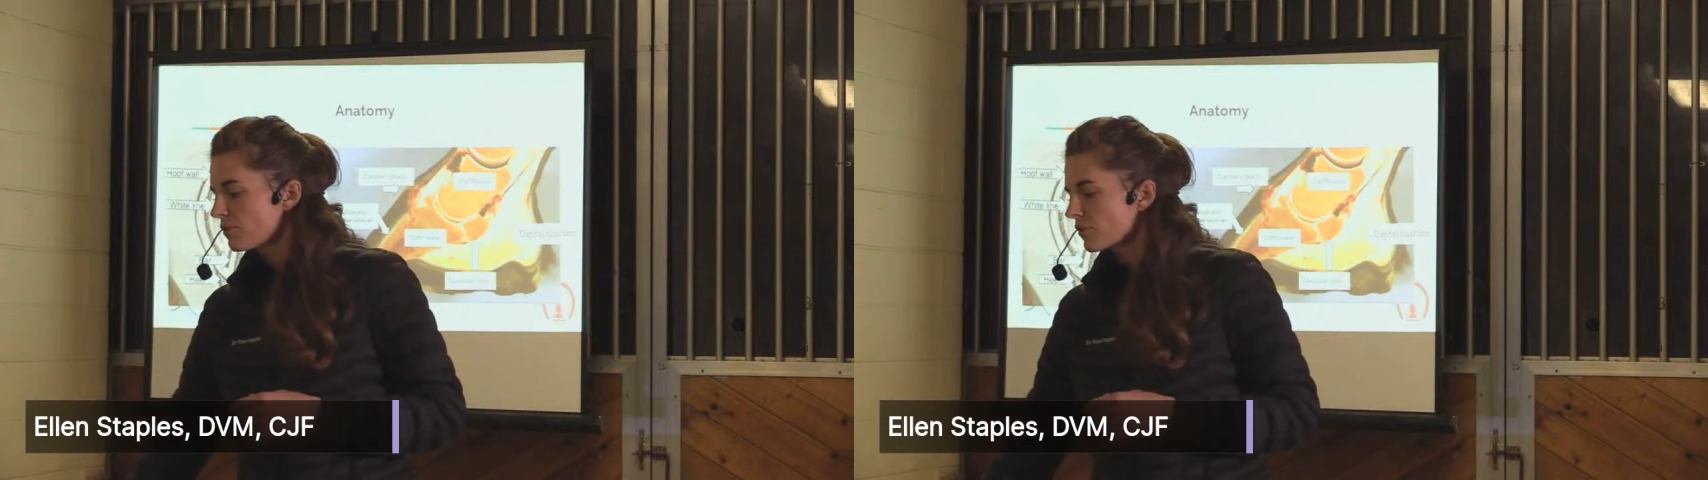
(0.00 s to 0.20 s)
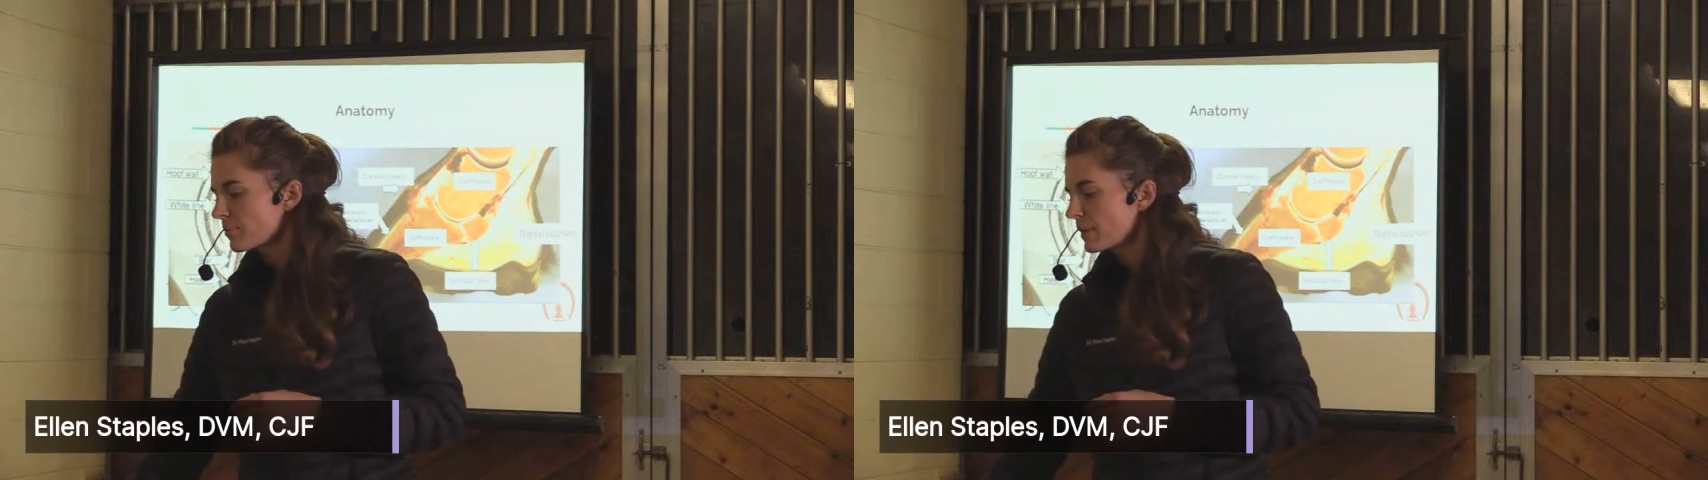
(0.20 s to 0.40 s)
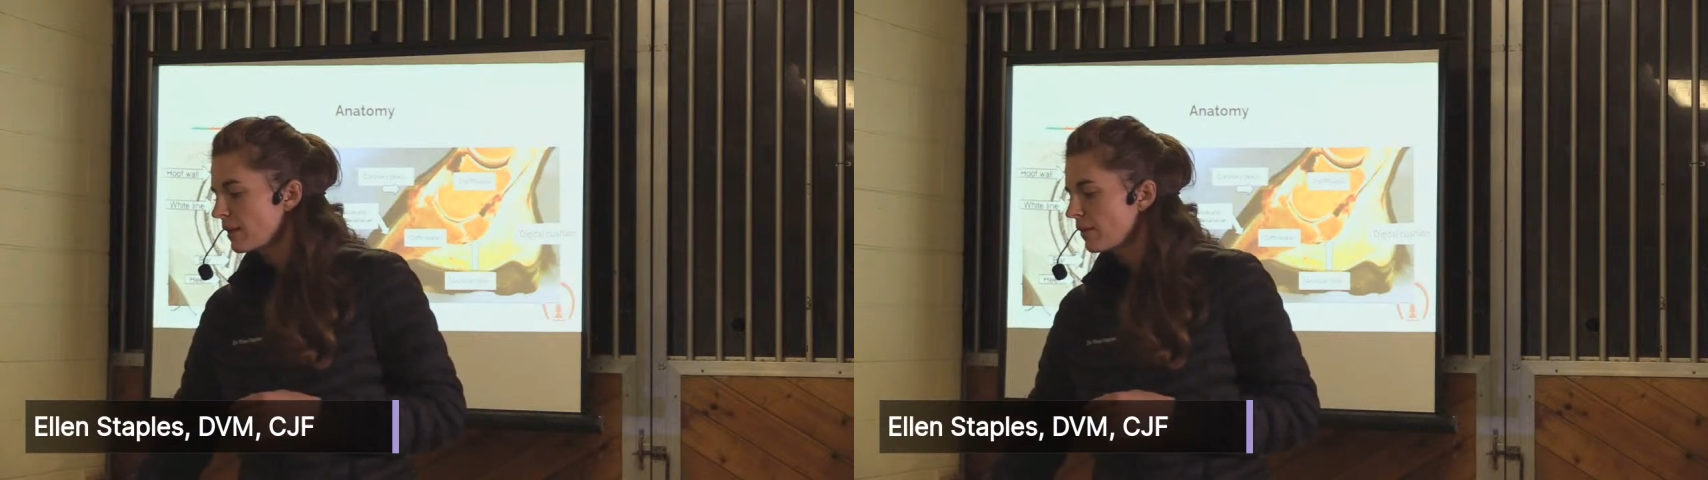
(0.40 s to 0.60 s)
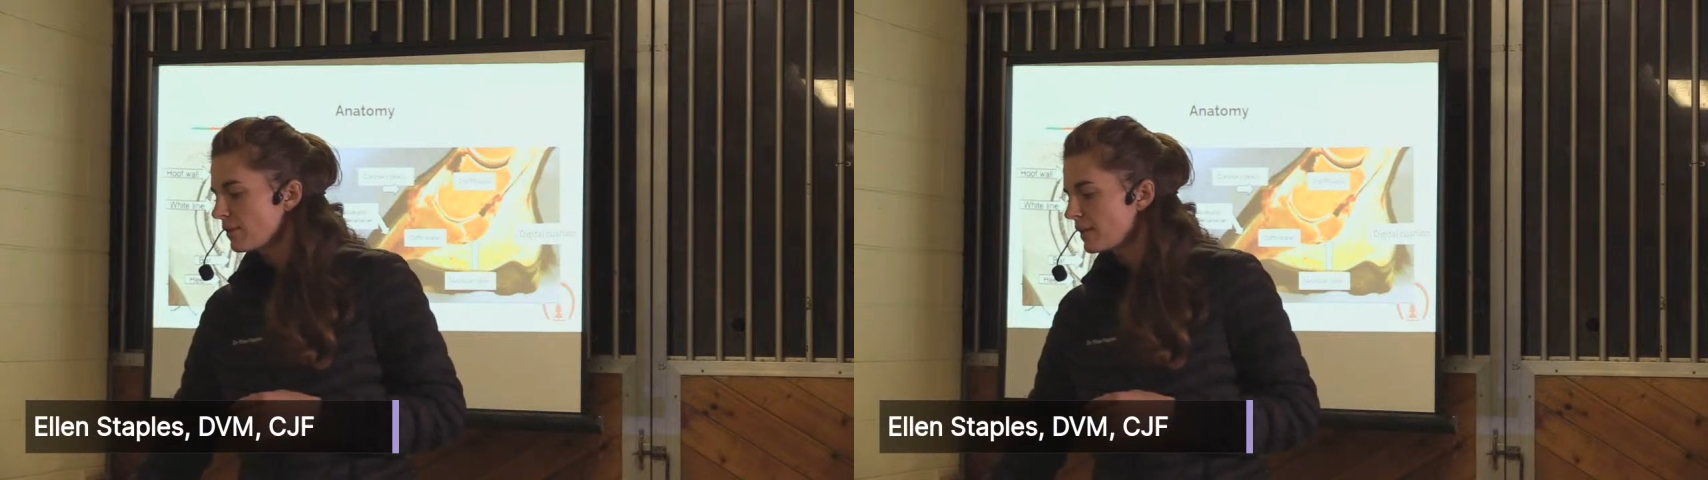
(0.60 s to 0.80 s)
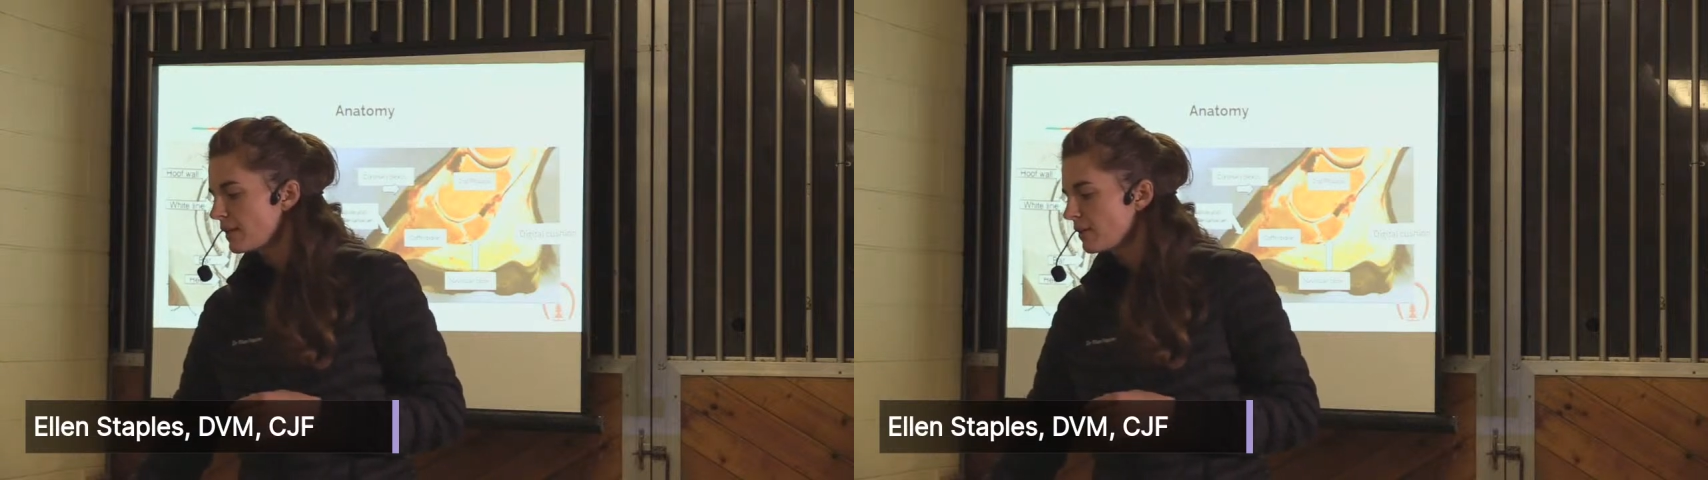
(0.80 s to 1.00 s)
from heel
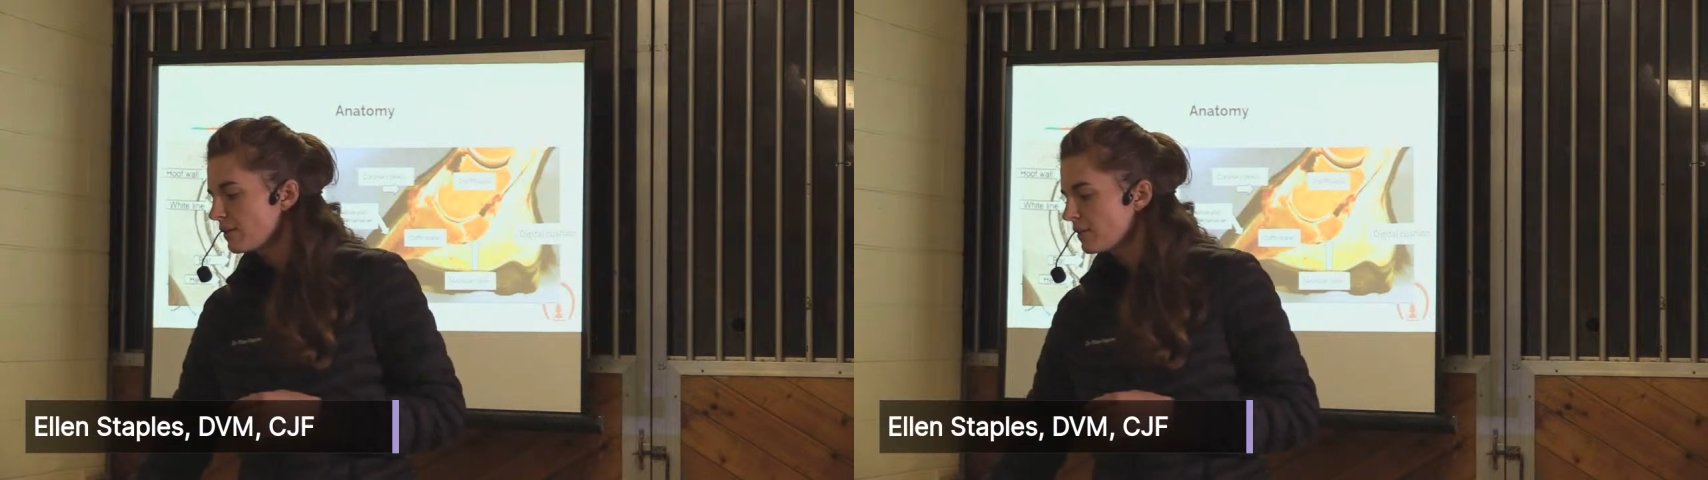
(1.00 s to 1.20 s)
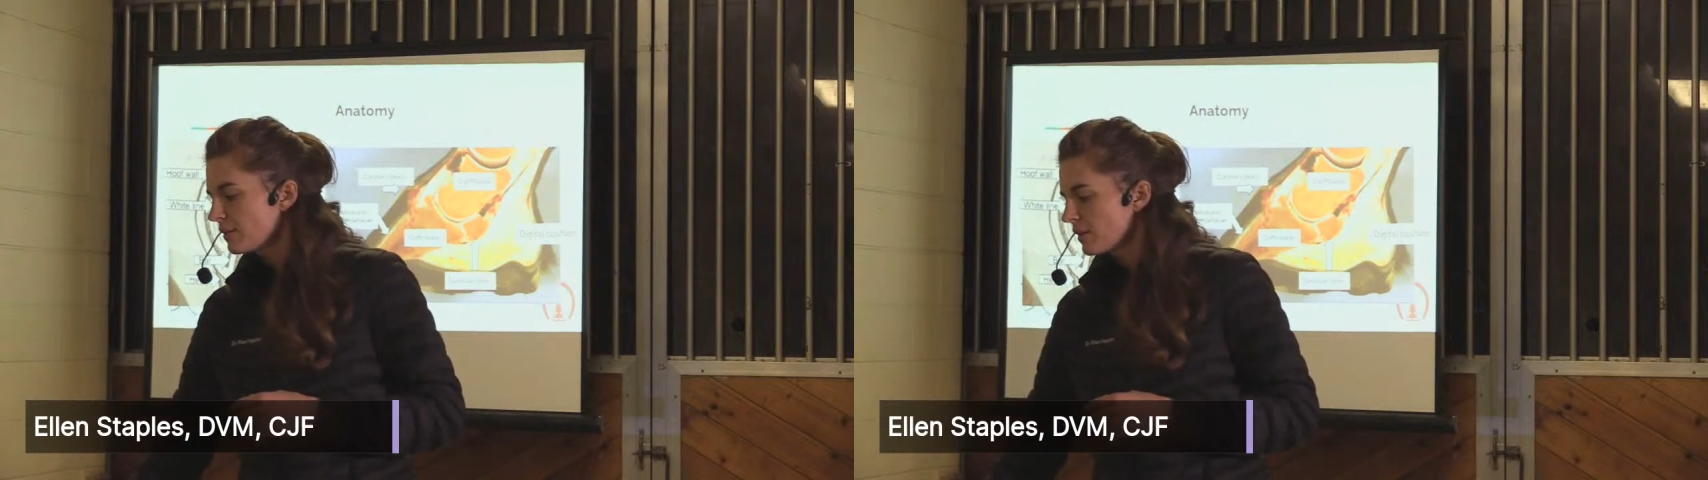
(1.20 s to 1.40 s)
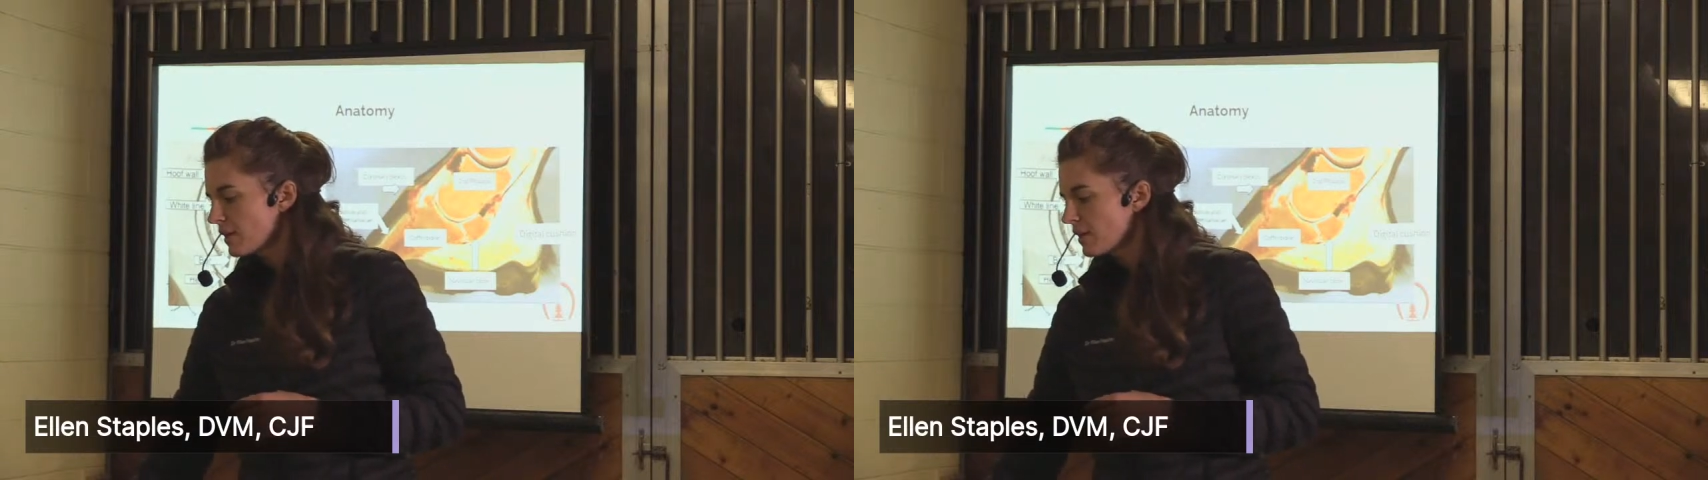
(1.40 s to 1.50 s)
to heel.